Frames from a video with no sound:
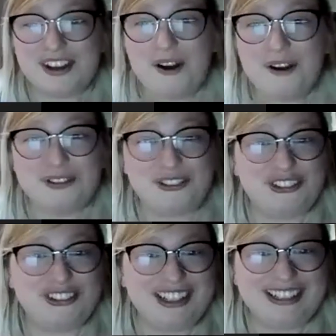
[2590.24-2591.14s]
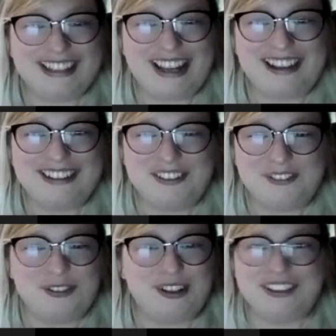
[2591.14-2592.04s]
Oh shit! Yeah,
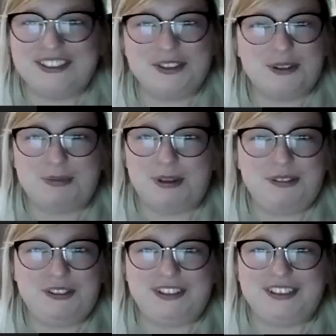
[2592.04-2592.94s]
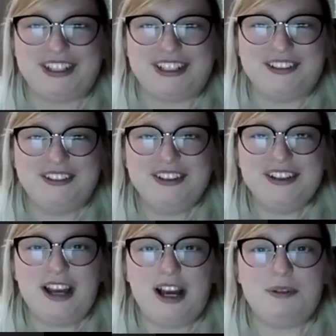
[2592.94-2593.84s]
you fucking do it perfectly.
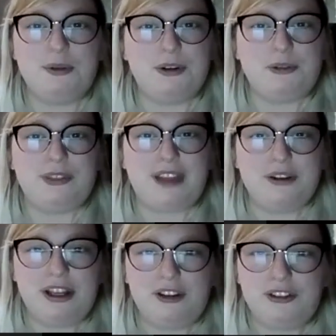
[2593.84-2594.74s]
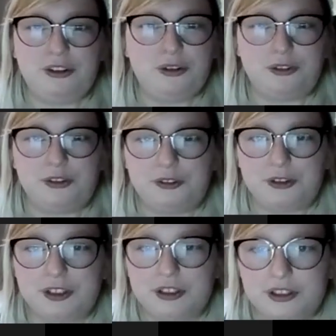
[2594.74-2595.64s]
It works without issue. Feel
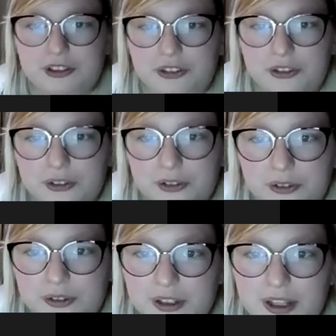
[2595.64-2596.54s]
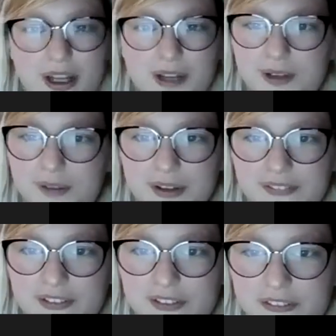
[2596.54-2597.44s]
free to. I'm
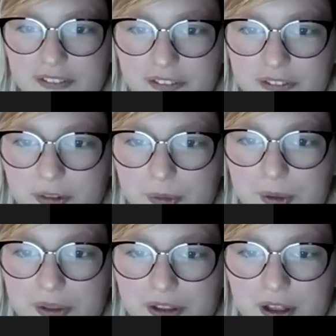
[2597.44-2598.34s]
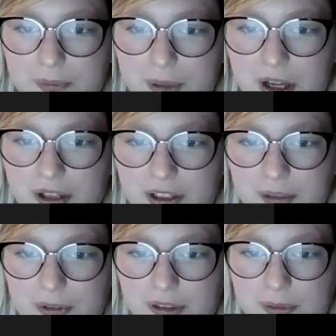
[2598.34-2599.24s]
guessing this is do one thing beyond
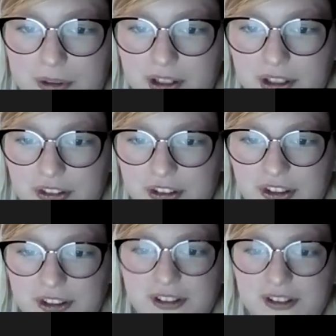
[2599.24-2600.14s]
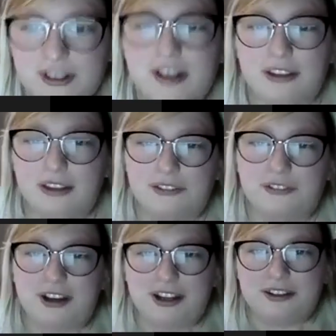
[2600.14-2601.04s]
human limitation. I think it's
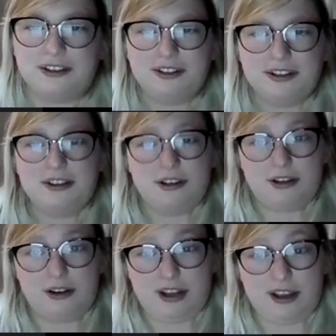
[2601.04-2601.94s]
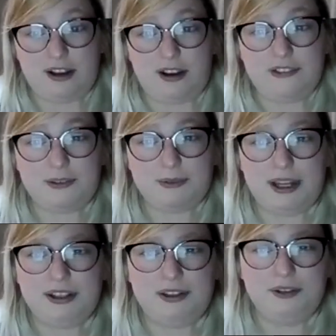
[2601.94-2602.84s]
fine. Okay, awesome.
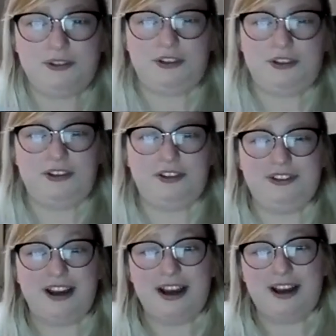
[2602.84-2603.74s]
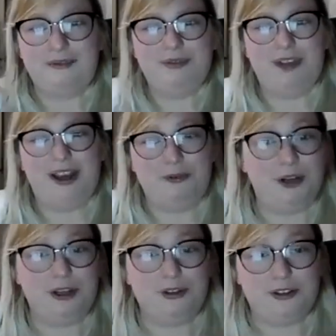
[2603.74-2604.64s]
Yeah, you turn.
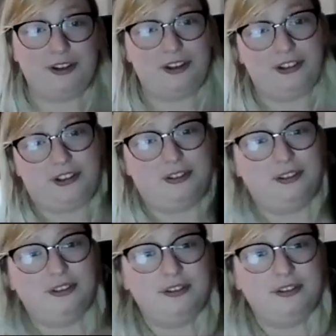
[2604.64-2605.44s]
What do you turn into?